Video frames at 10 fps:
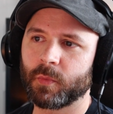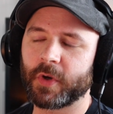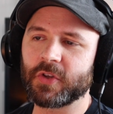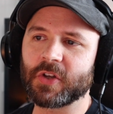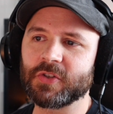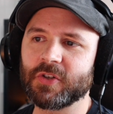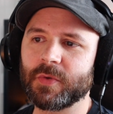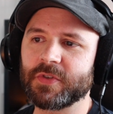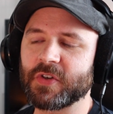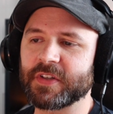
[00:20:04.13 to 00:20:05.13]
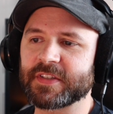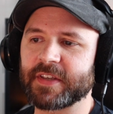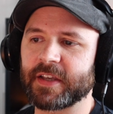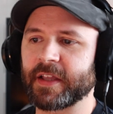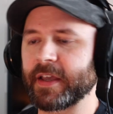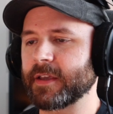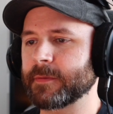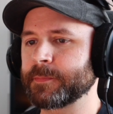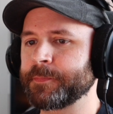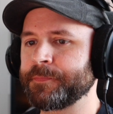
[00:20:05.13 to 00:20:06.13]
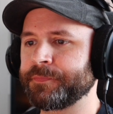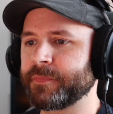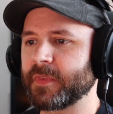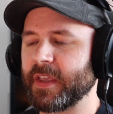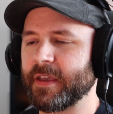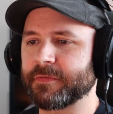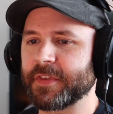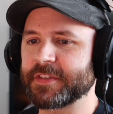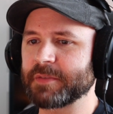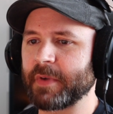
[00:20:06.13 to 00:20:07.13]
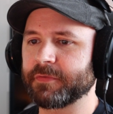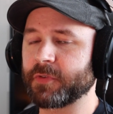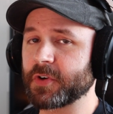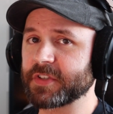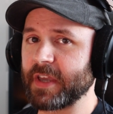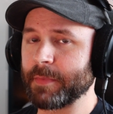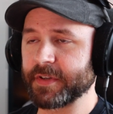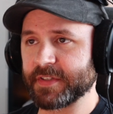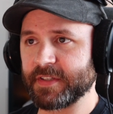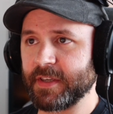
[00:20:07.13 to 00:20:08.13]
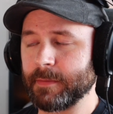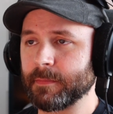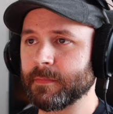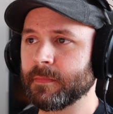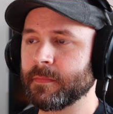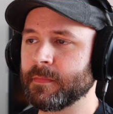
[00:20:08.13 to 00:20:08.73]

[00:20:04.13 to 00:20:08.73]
what you can do is you can say like, if this is my first game on Steam,